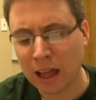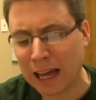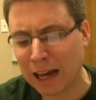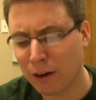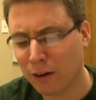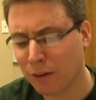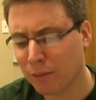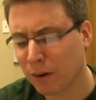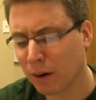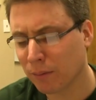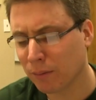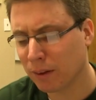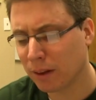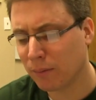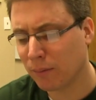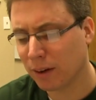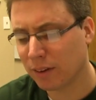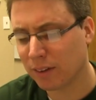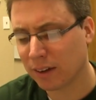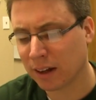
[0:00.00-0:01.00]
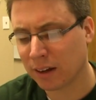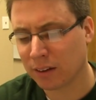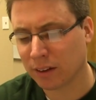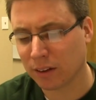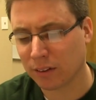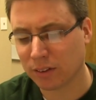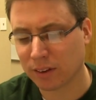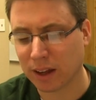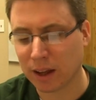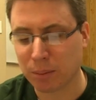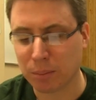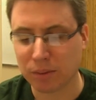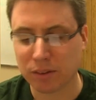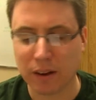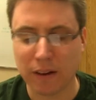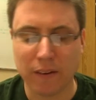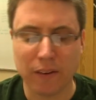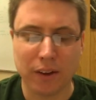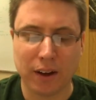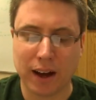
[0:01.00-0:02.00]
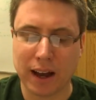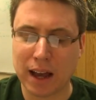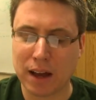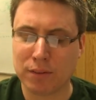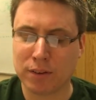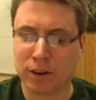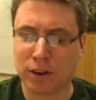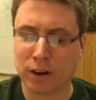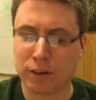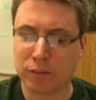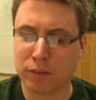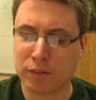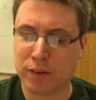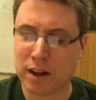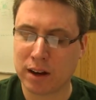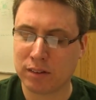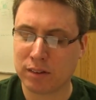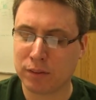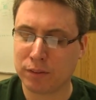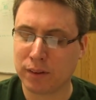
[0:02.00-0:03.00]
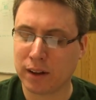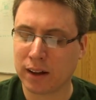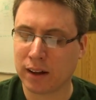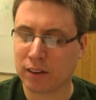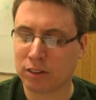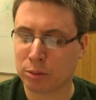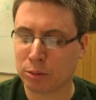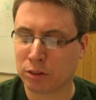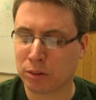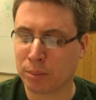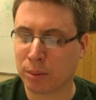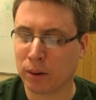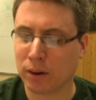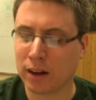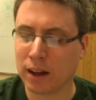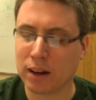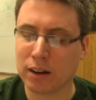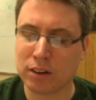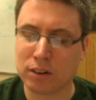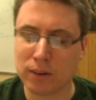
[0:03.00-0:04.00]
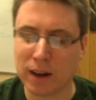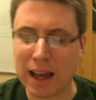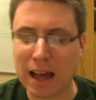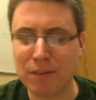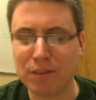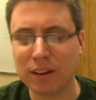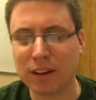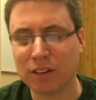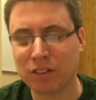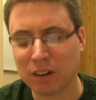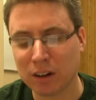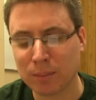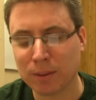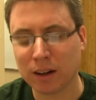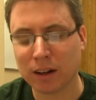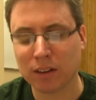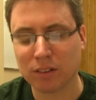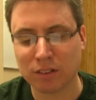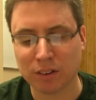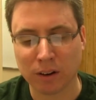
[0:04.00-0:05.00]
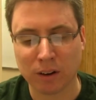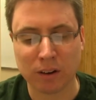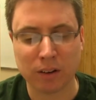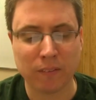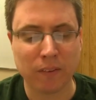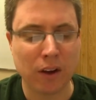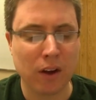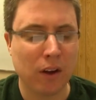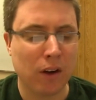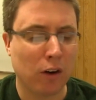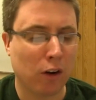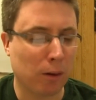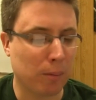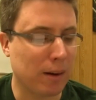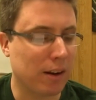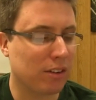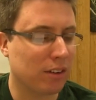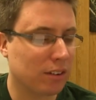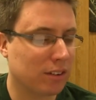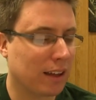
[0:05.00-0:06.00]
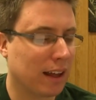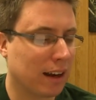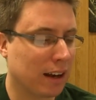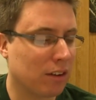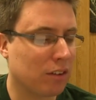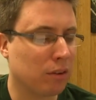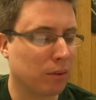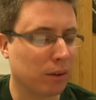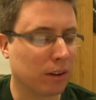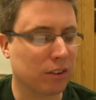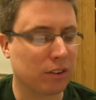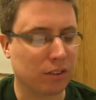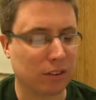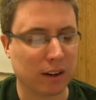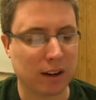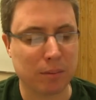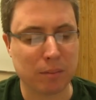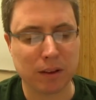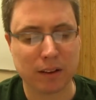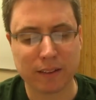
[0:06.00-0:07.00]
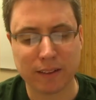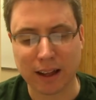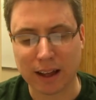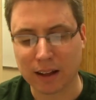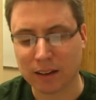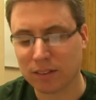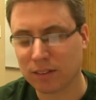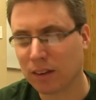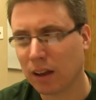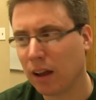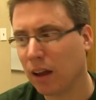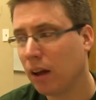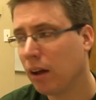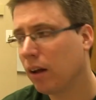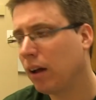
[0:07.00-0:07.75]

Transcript: However, I really want to get into those games. I haven't heard from Fantasy Flight customer support yet. Do I have a legitimate concern, or am I just getting too extreme? Thanks.